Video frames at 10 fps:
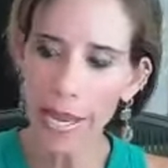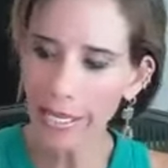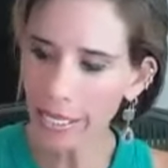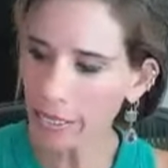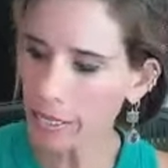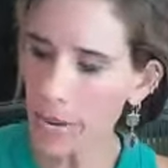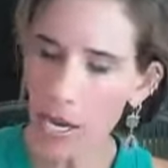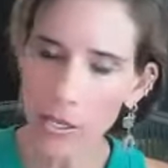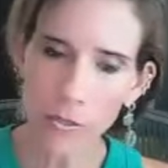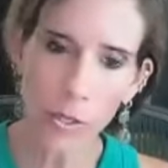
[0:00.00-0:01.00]
and get them
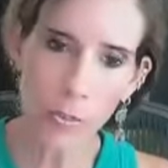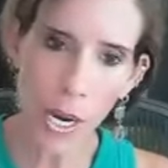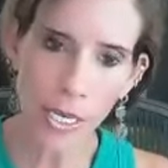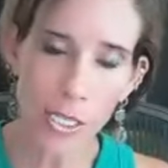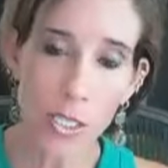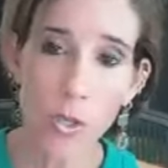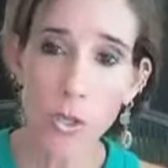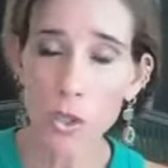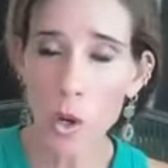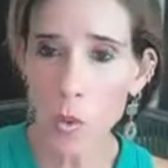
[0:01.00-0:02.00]
out of your body so
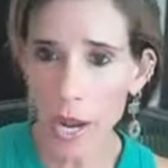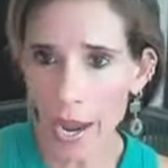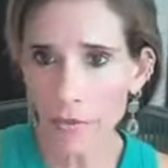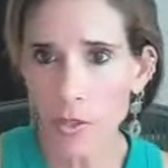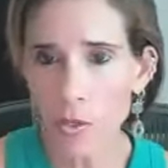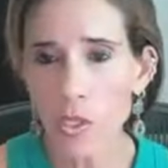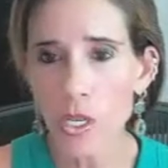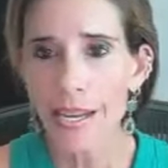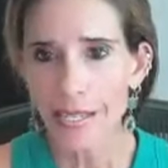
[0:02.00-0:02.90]
you don't have those